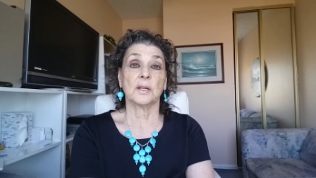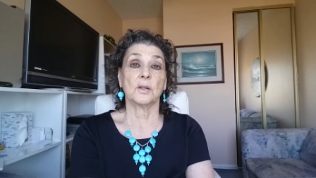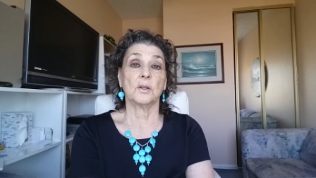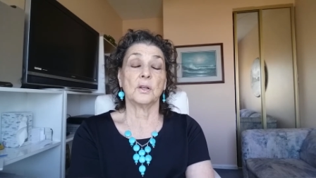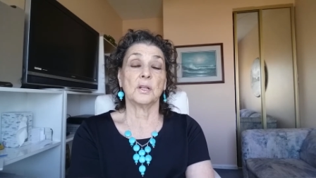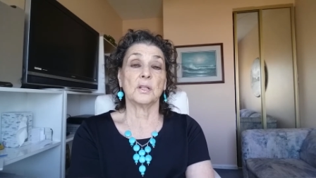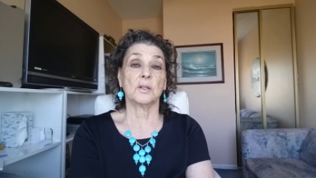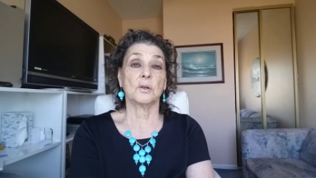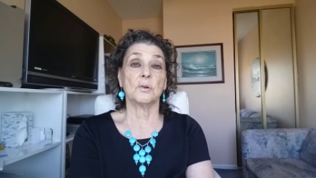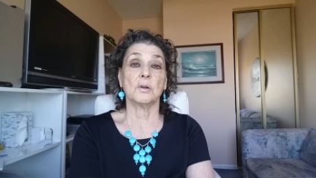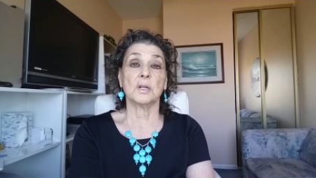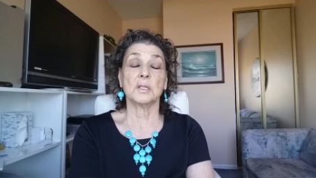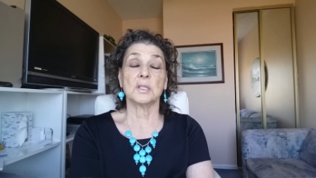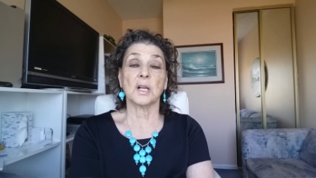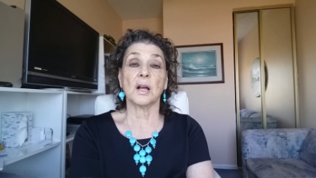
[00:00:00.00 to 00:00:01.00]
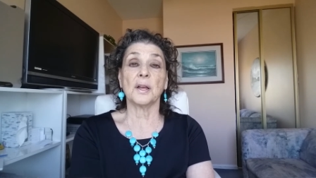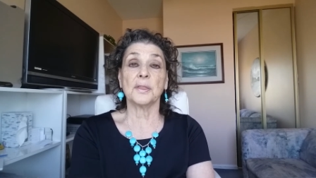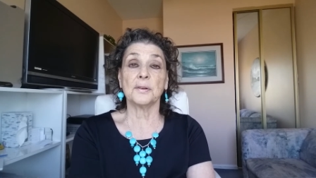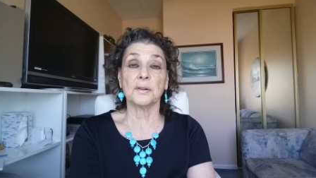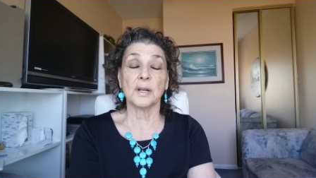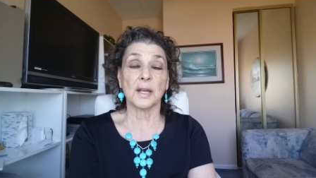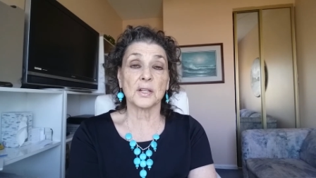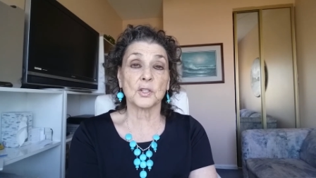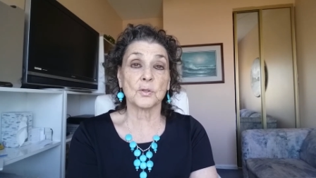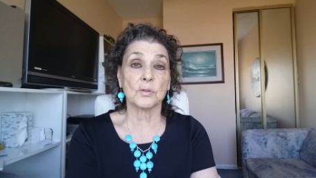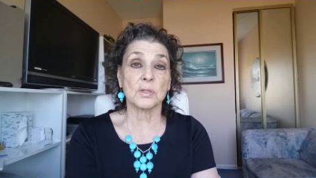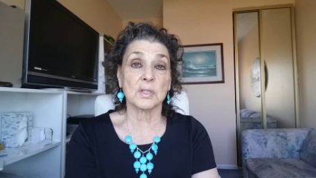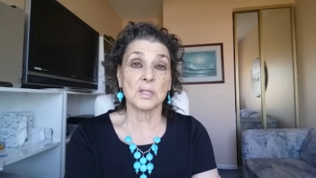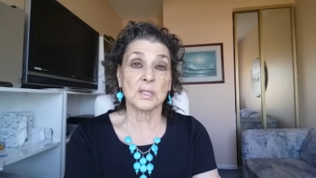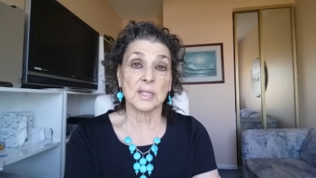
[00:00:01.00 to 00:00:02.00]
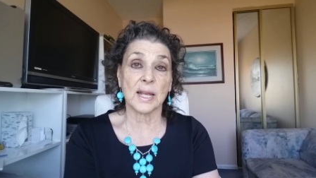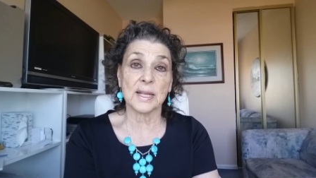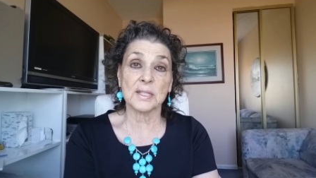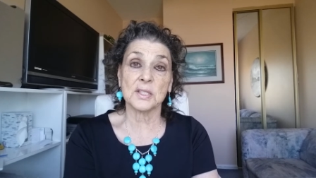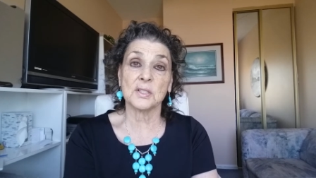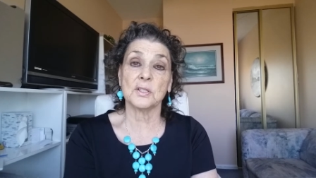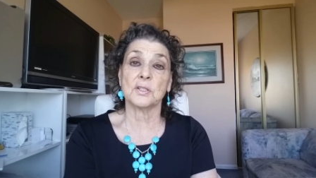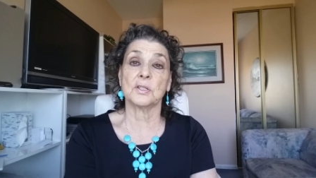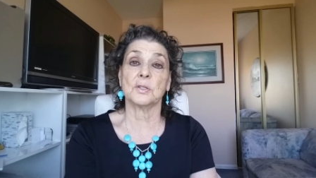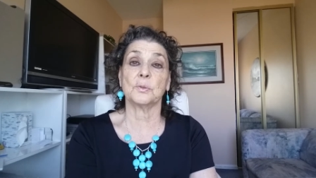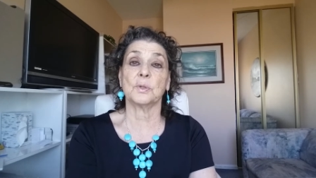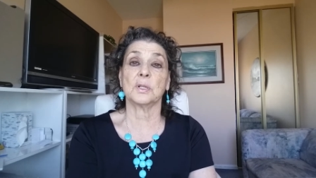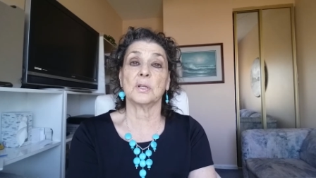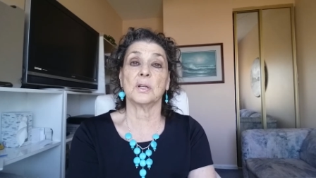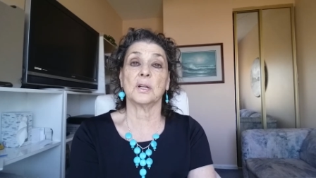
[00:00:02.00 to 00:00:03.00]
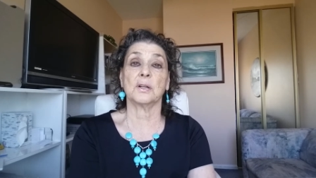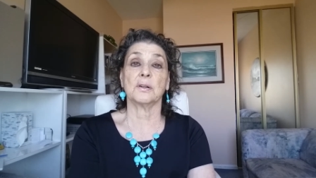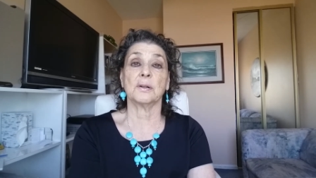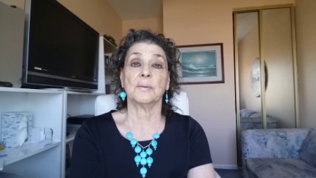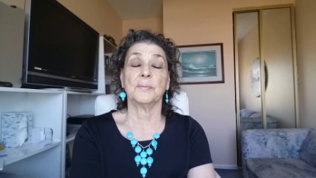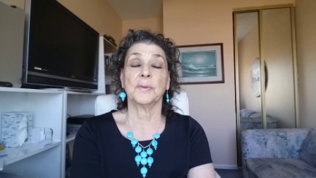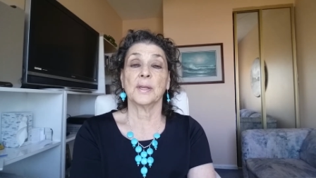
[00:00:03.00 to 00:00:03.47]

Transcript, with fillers: Could it cause other natural disasters to occur?